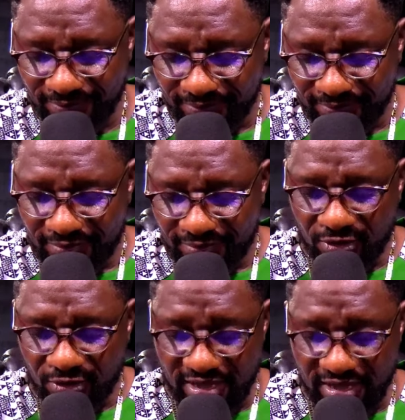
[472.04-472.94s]
But
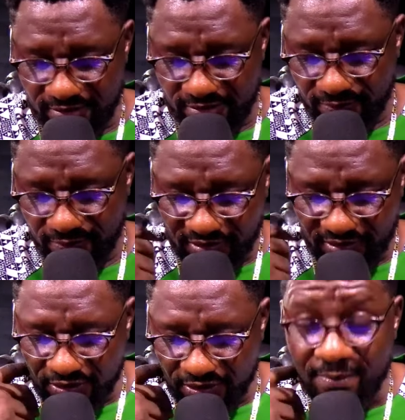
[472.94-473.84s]
then I'll try
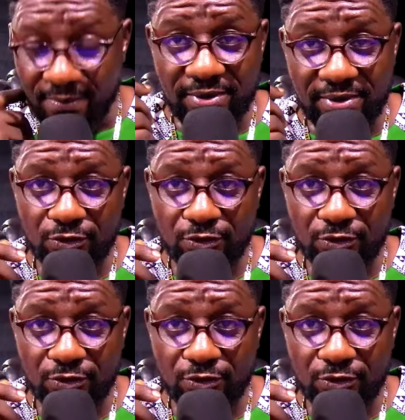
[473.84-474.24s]
my best to